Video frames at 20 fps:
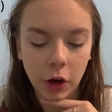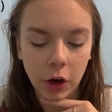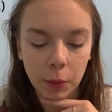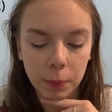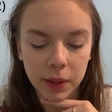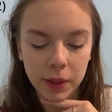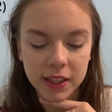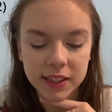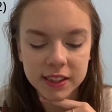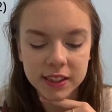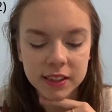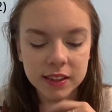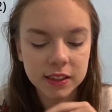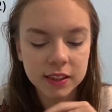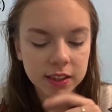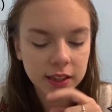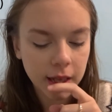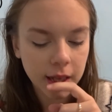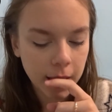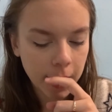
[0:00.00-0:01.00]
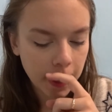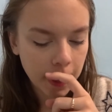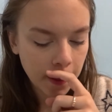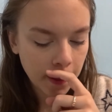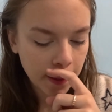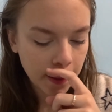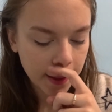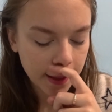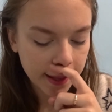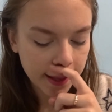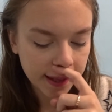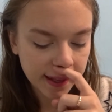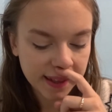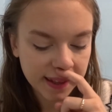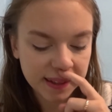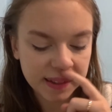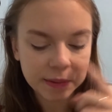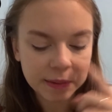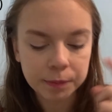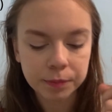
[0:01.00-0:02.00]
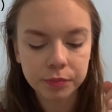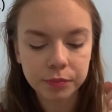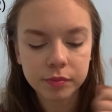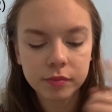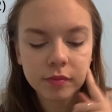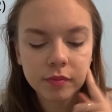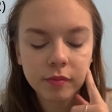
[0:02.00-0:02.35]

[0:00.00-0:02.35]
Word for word: very pleasant. Um,